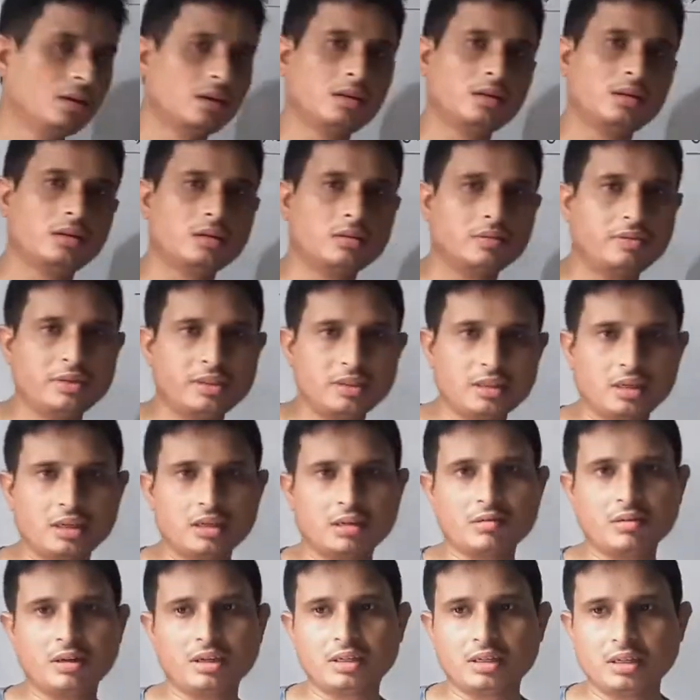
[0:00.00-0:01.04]
the physical
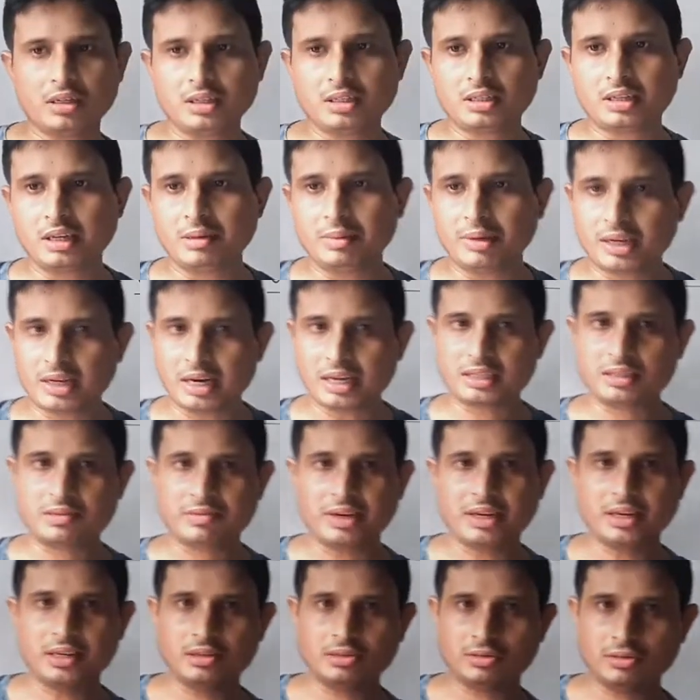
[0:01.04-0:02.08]
quantities can be classified
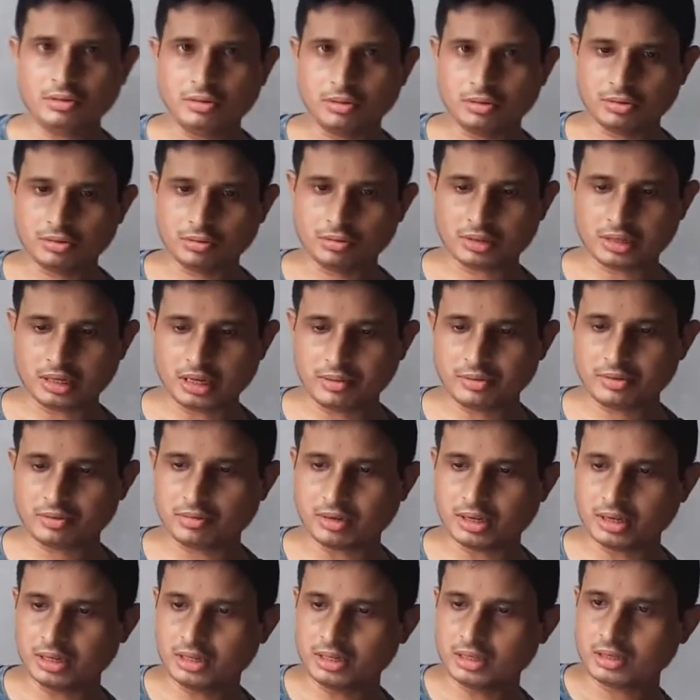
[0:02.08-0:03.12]
into two types.
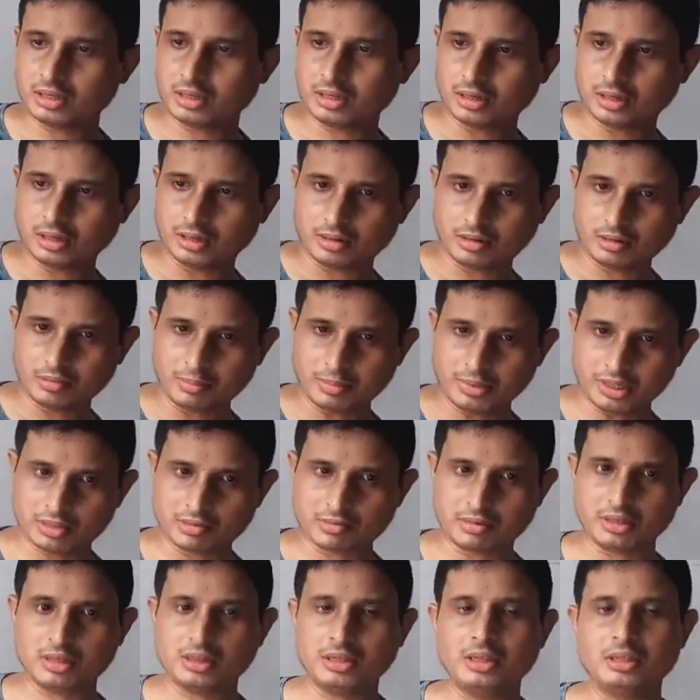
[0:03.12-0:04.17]
One is base
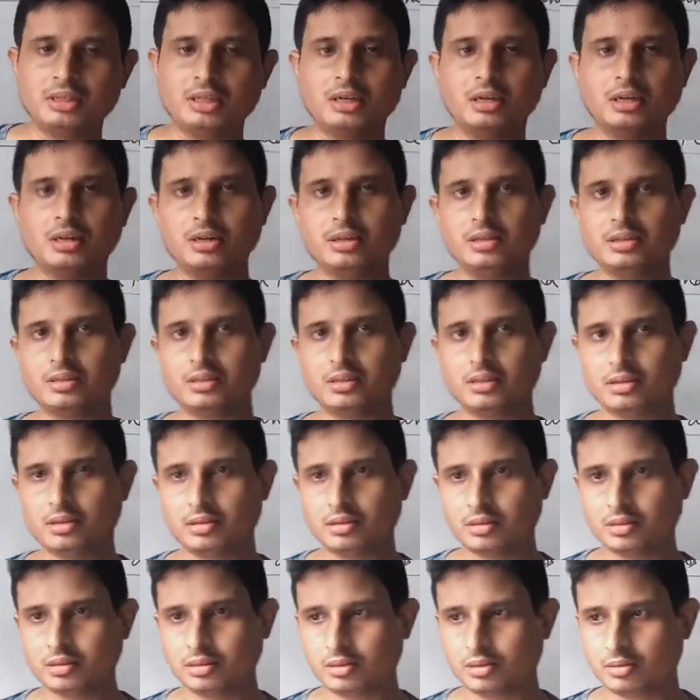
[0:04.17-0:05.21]
quantities, another is
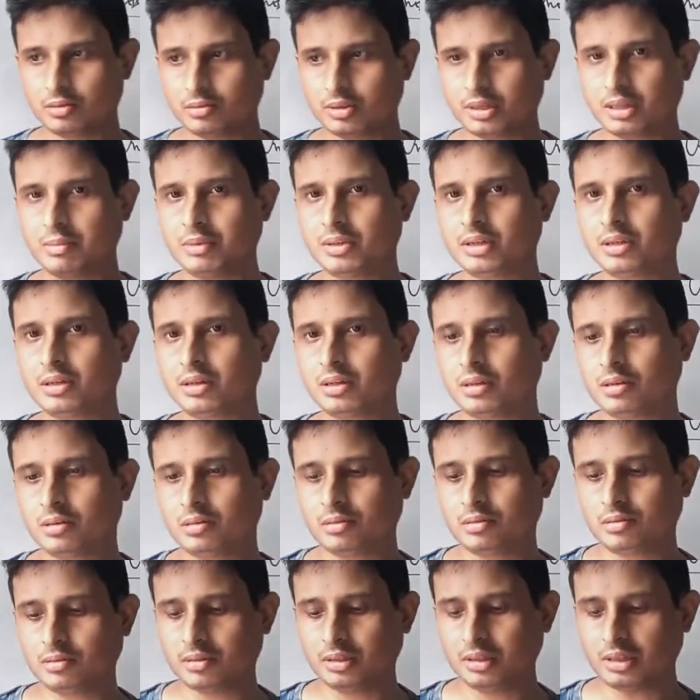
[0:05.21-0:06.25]

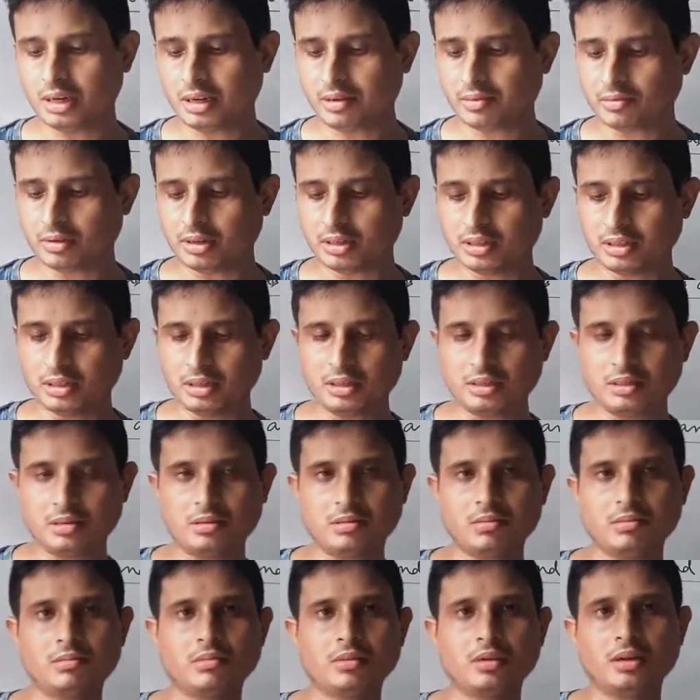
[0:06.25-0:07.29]
derived quantities.
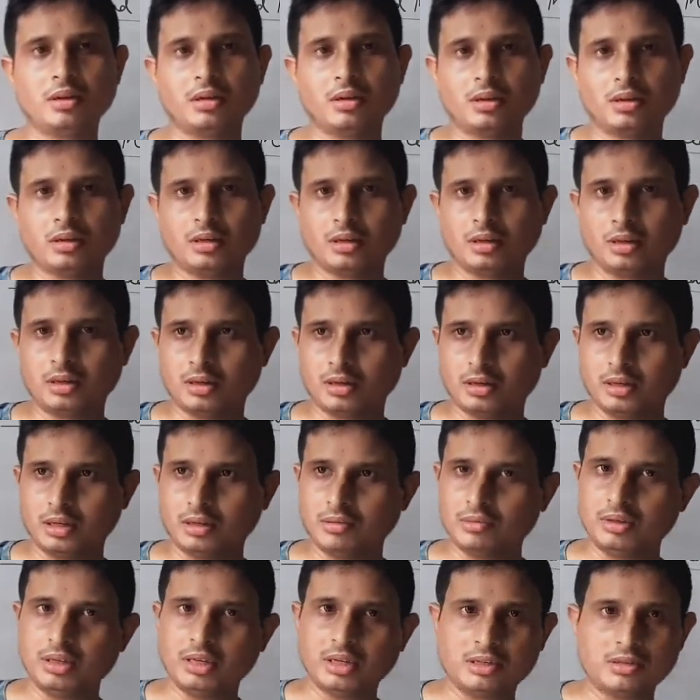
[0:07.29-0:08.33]
The
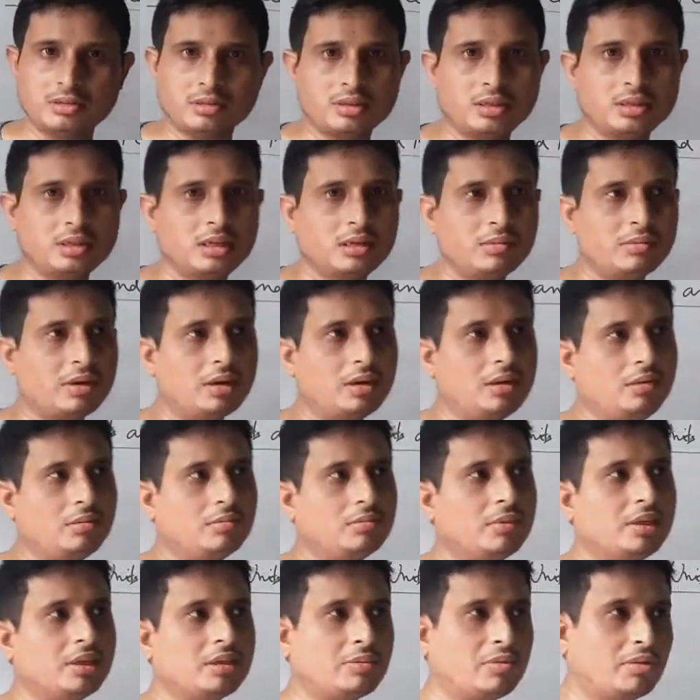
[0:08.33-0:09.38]
unit associated them are
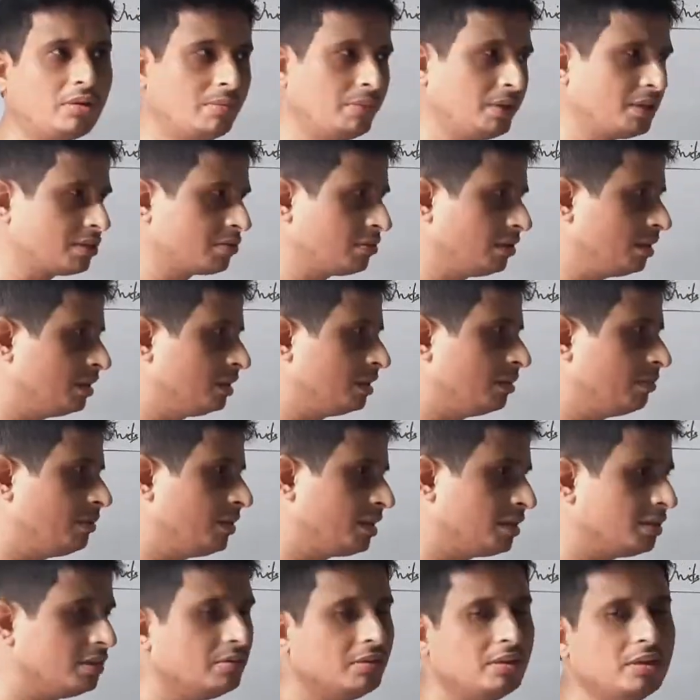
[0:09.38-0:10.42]
for base quantities are
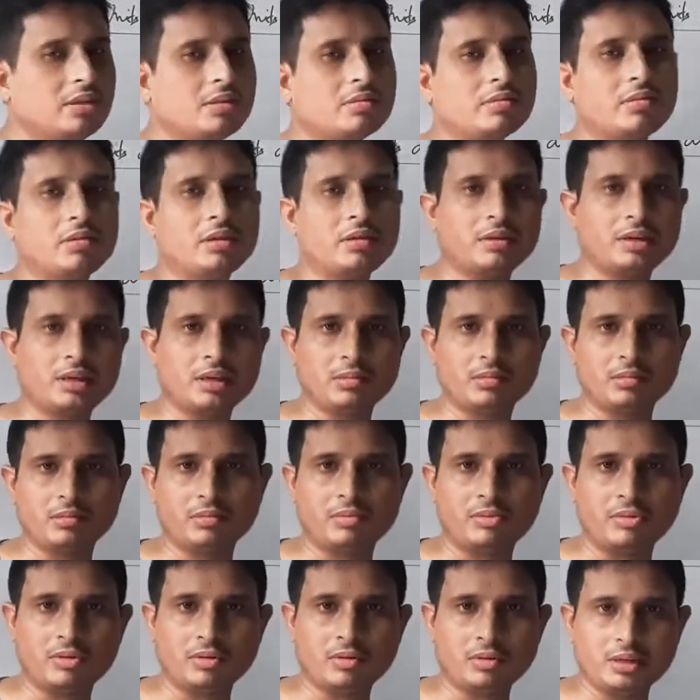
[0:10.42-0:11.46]
base units, for
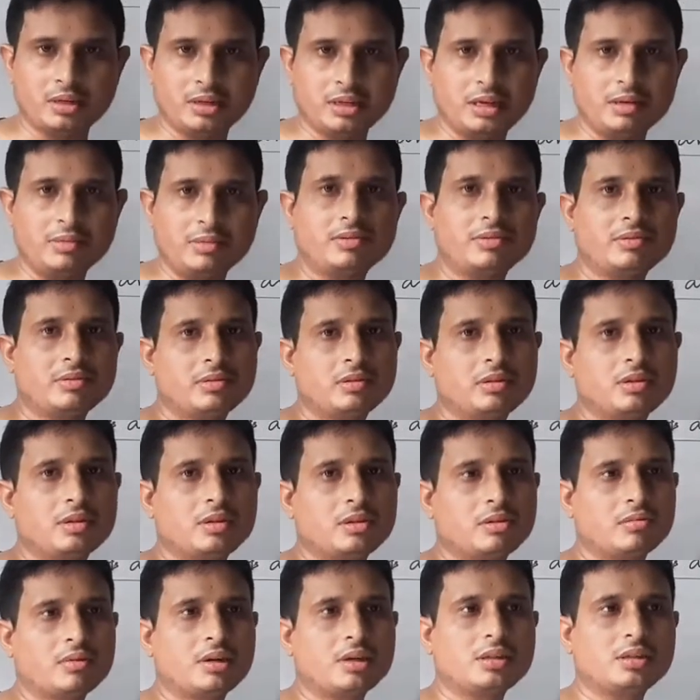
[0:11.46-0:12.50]
derived
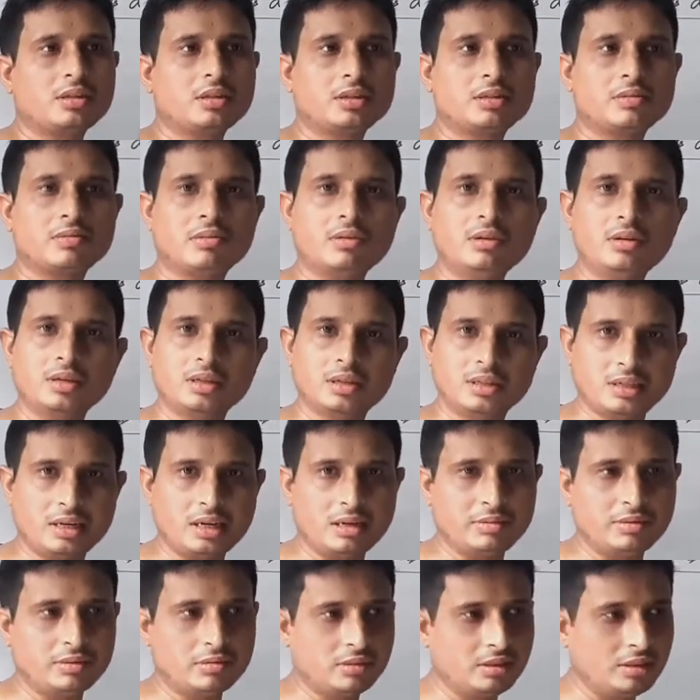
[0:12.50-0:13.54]
quantities for
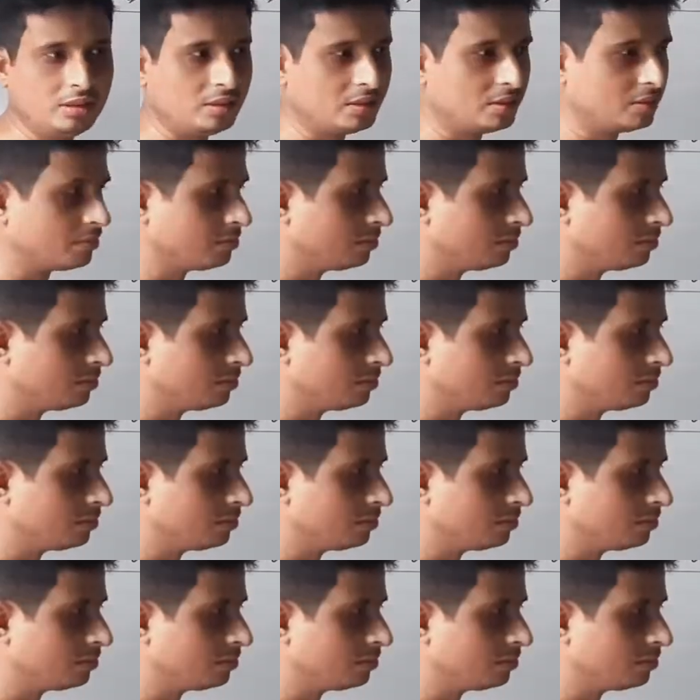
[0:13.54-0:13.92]
derived units.